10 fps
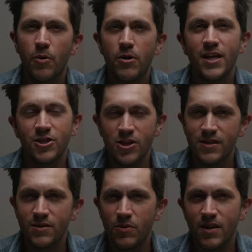
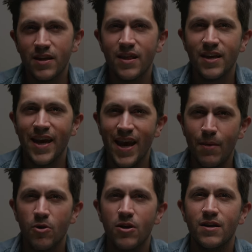pernicious within the
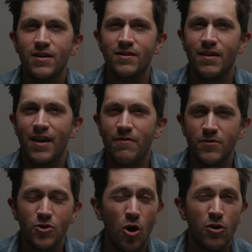camera and
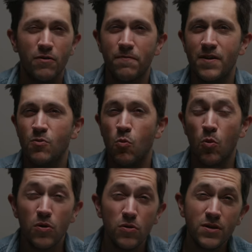photography
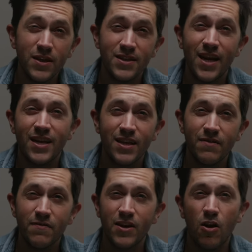world is the idea
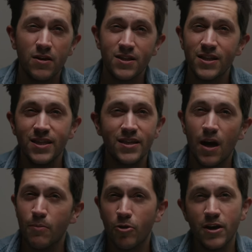of like constantly needing
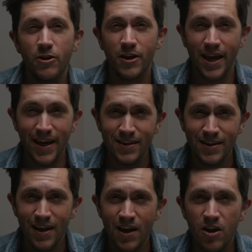to upgrade your kit.
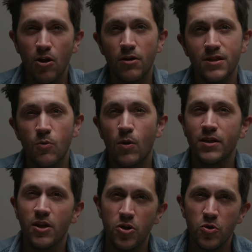Constantly
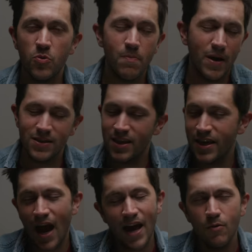wanting the new and best
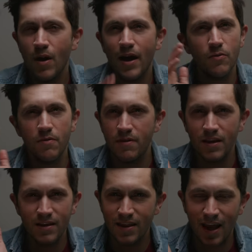thing. I don't
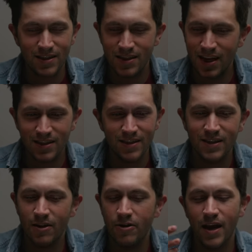think that that's
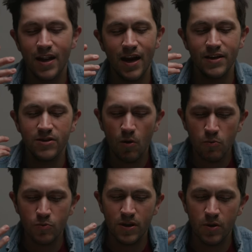necessary, and I
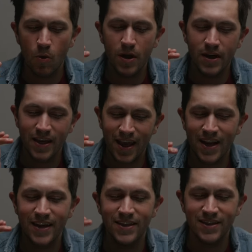don't really want to
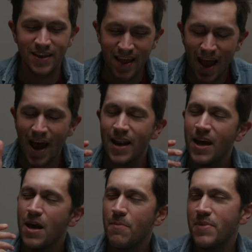get into that
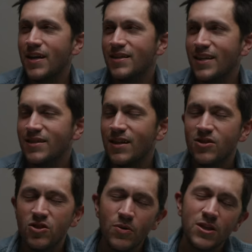because
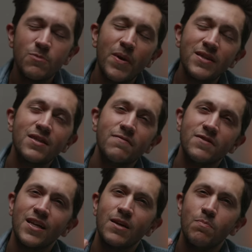it's so expensive
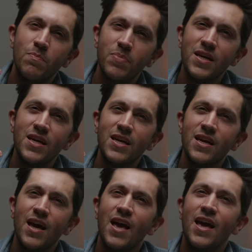to like
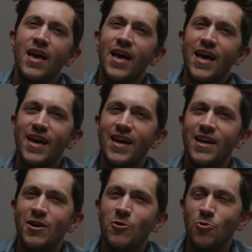be
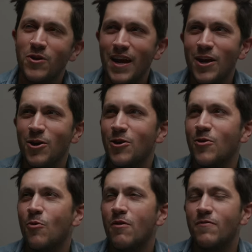a
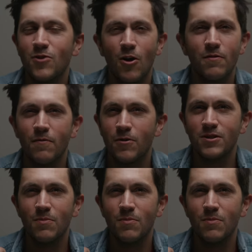creator or a photographer or